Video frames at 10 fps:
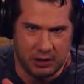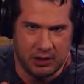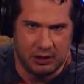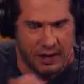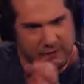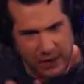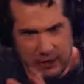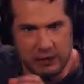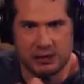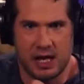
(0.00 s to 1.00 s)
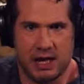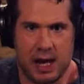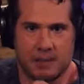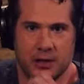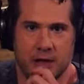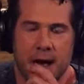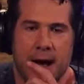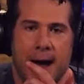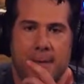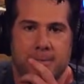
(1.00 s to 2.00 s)
You hear that a lot. Failure is not an option.
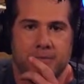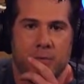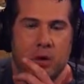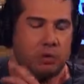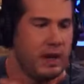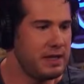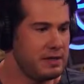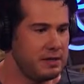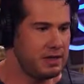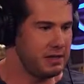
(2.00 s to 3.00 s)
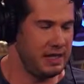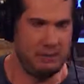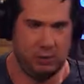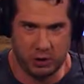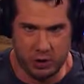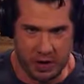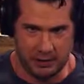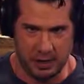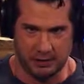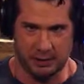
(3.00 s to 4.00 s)
Um, well, right now, this is an example. We're talking
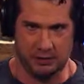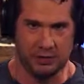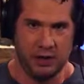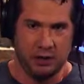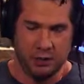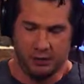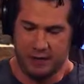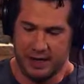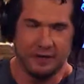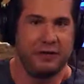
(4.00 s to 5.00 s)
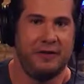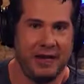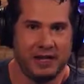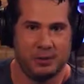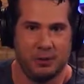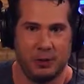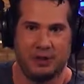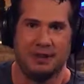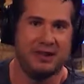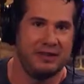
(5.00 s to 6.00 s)
about this. We're fighting
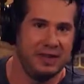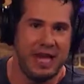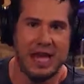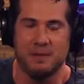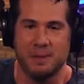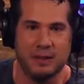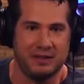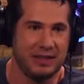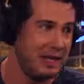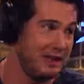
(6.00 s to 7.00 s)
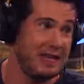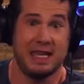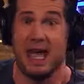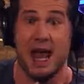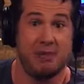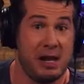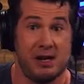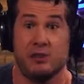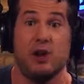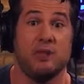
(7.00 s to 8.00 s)
Facebook, Disney, ABC, the Academy. I don't
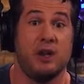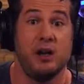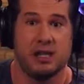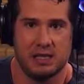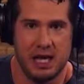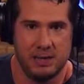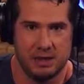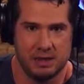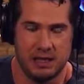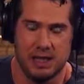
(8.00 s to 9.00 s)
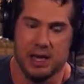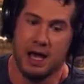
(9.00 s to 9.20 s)
even know if they are Disney, ABC.